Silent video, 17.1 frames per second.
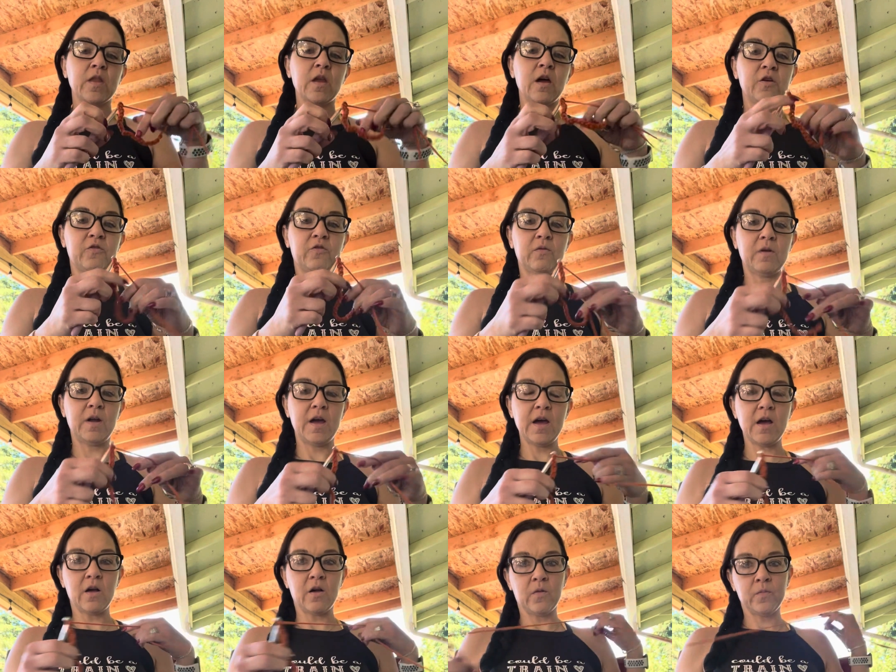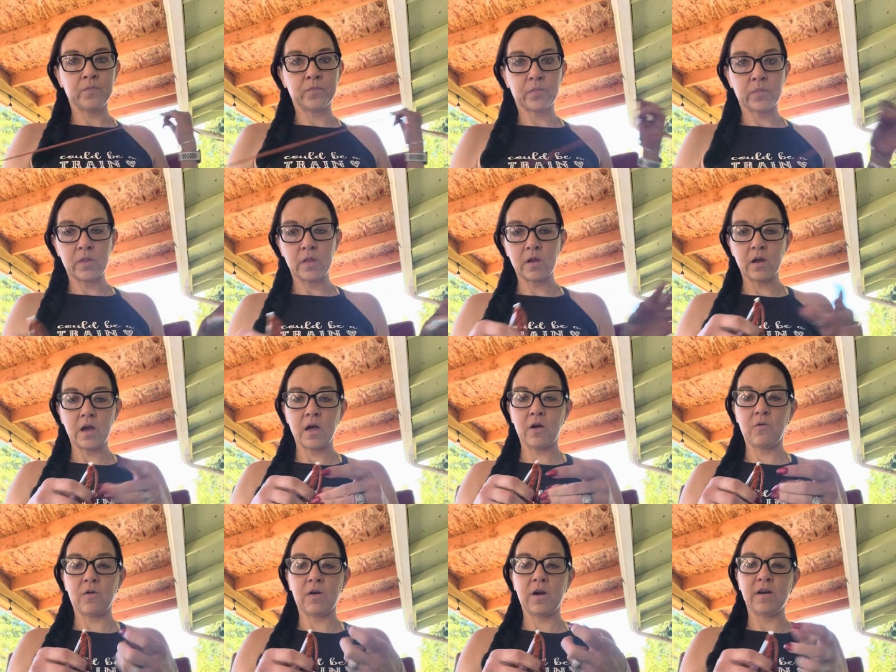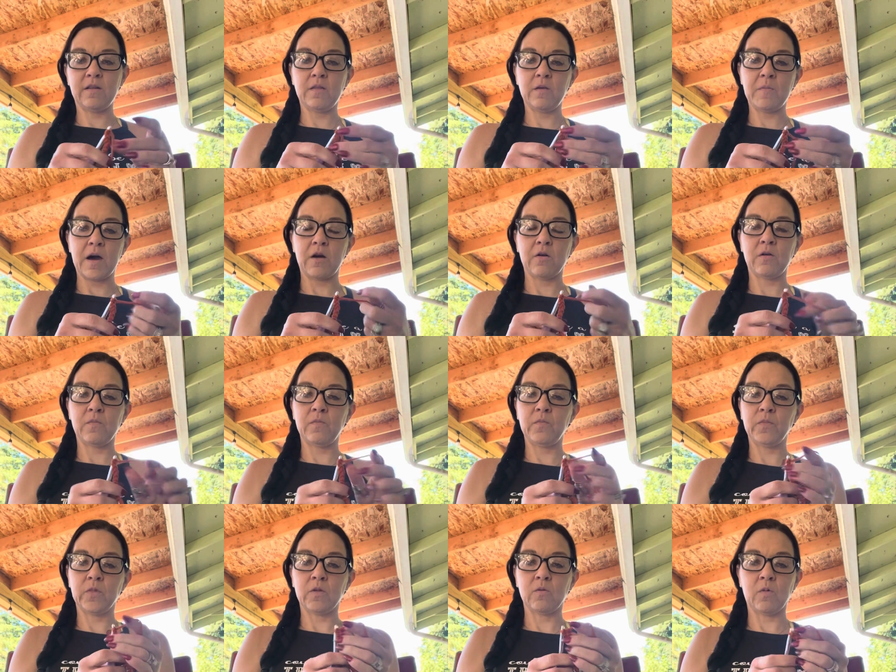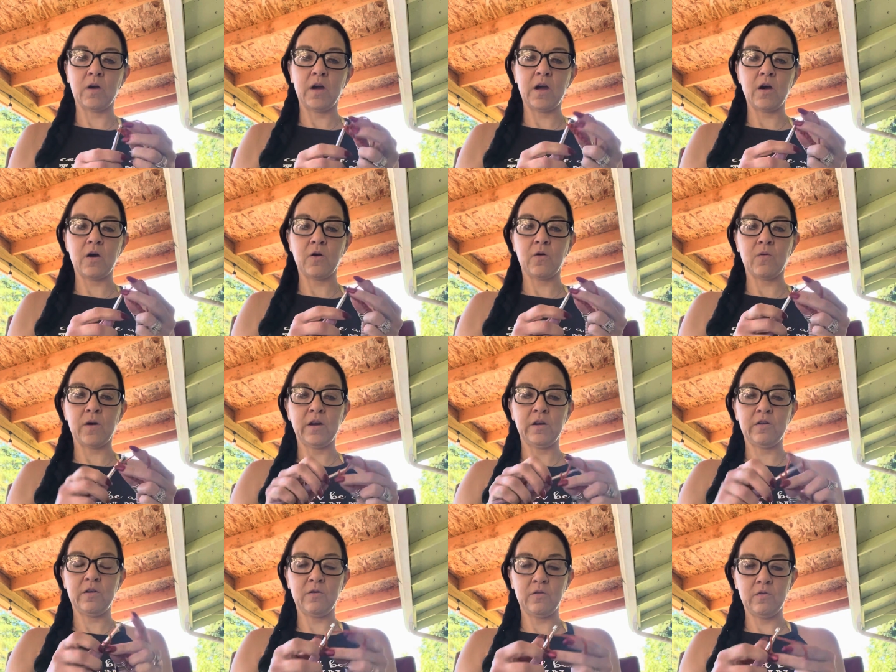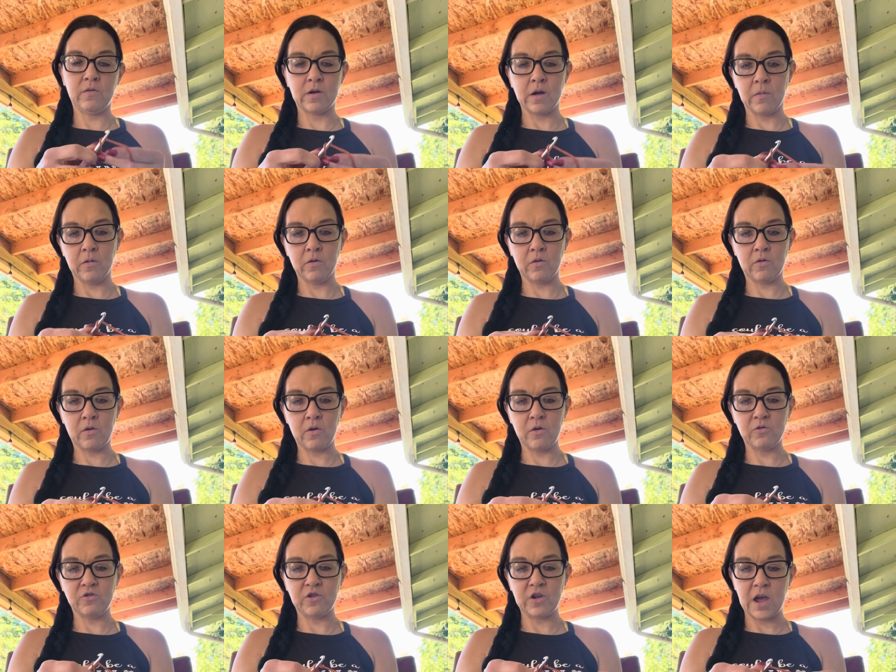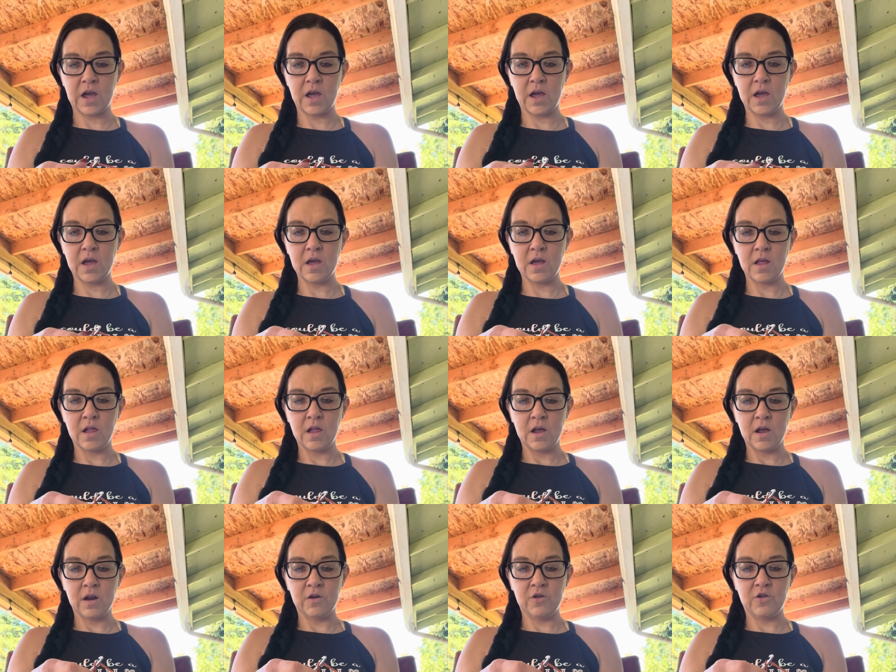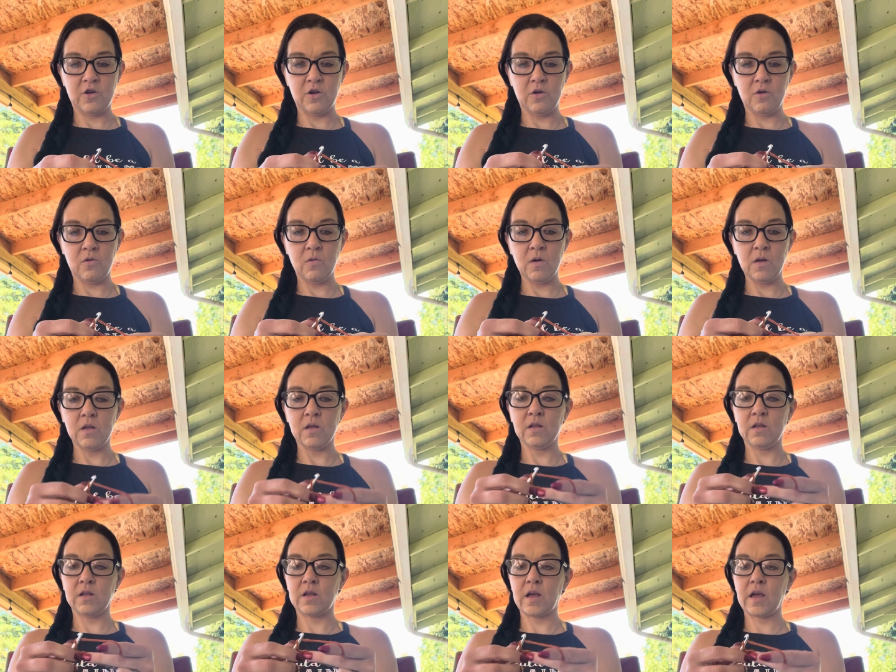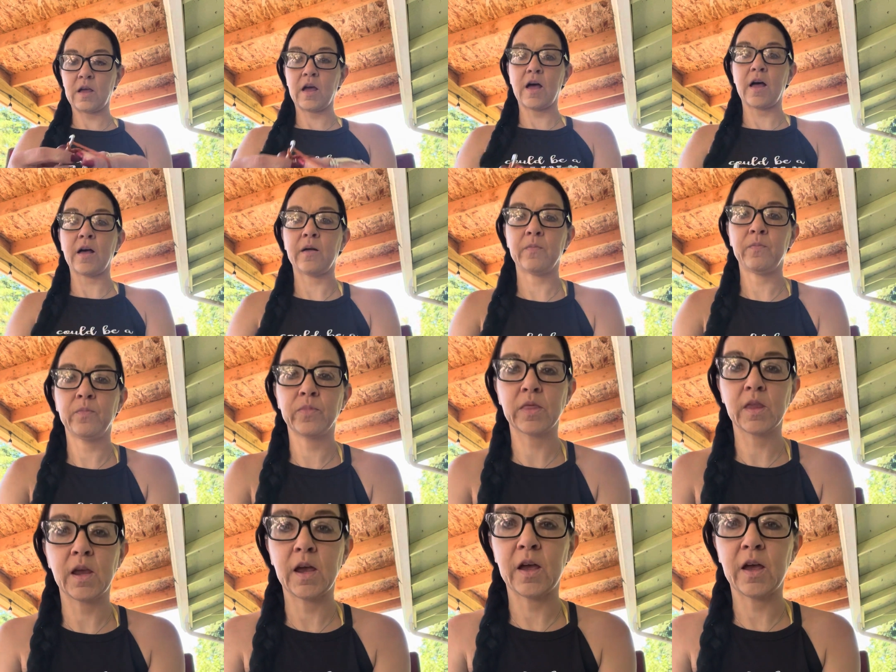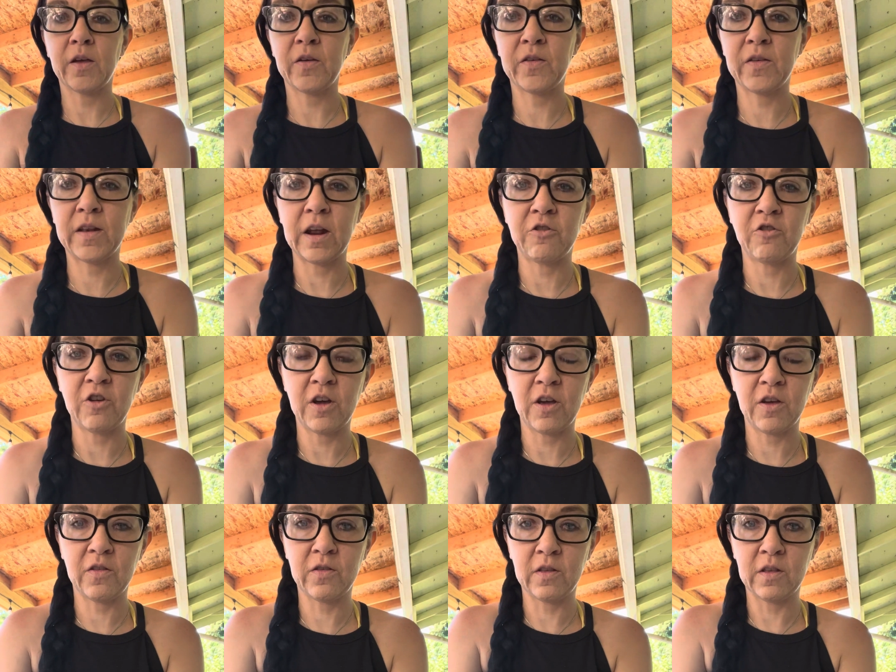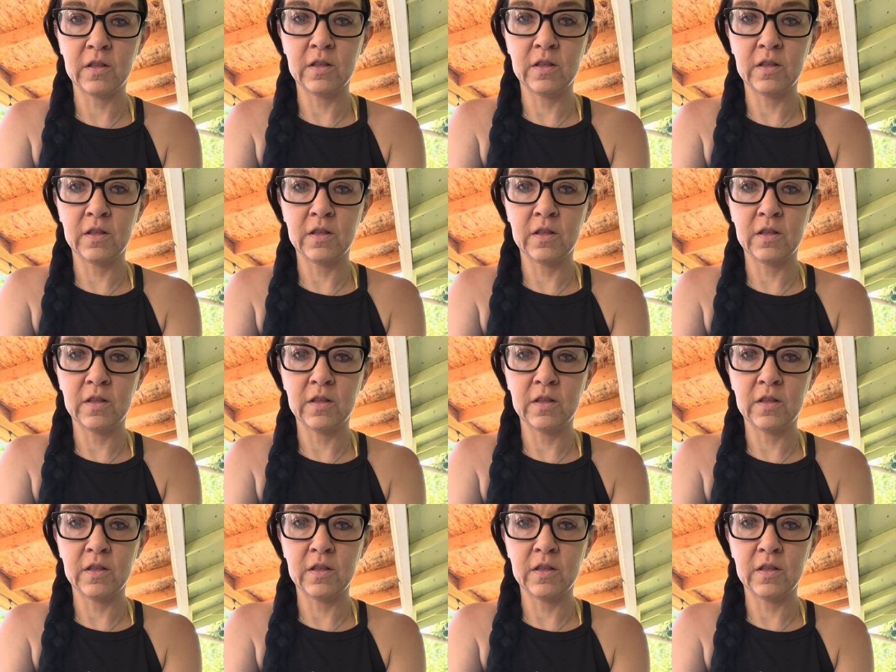so now, according to the pattern, we are going to double crochet 2 stitches